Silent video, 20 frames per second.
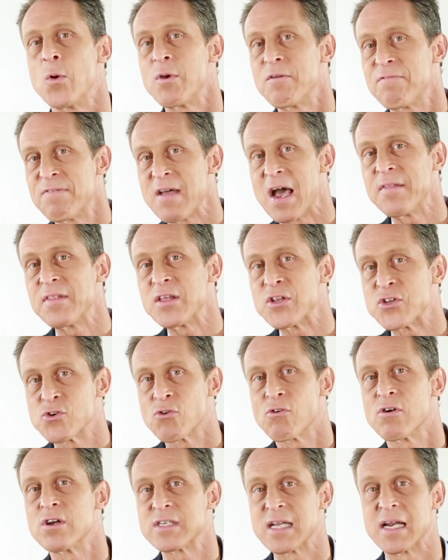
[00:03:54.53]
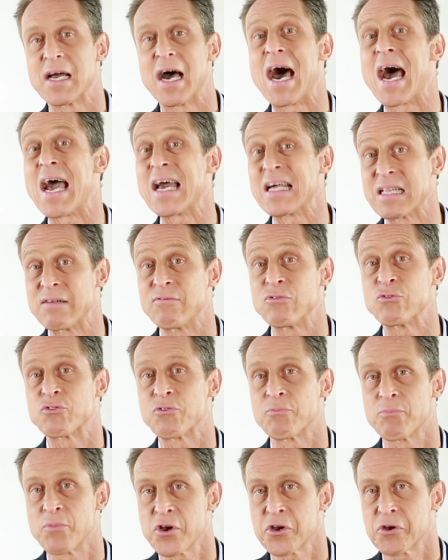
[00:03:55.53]
We found that George had high
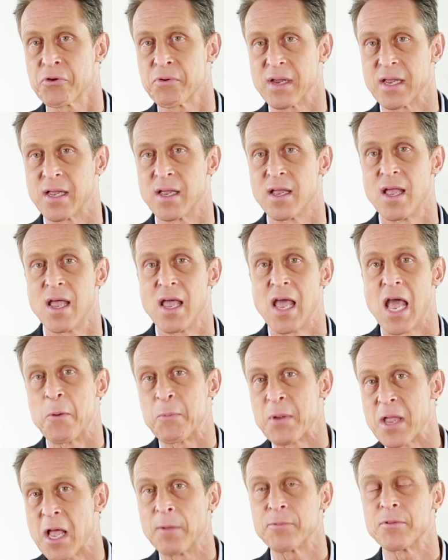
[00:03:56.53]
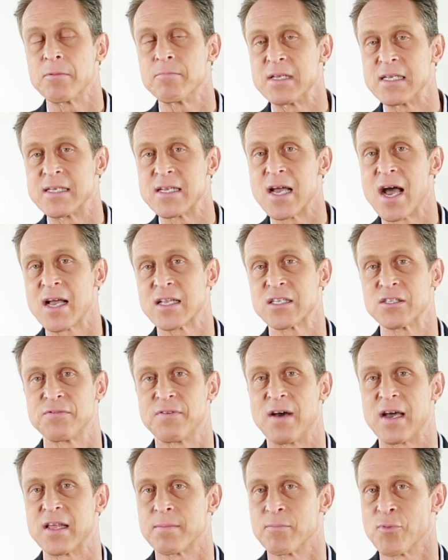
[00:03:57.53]
levels of mercury, and we helped him
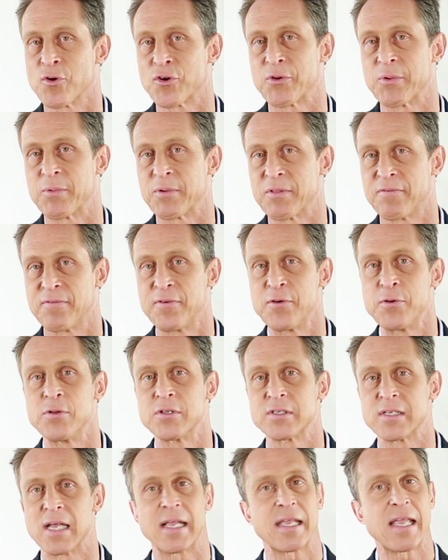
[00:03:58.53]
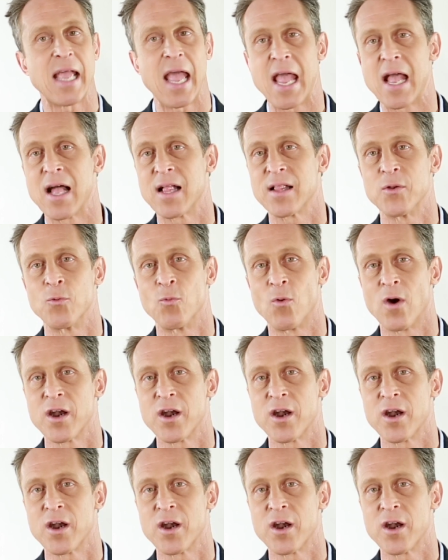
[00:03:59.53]
detoxify the mercury with foods like kale and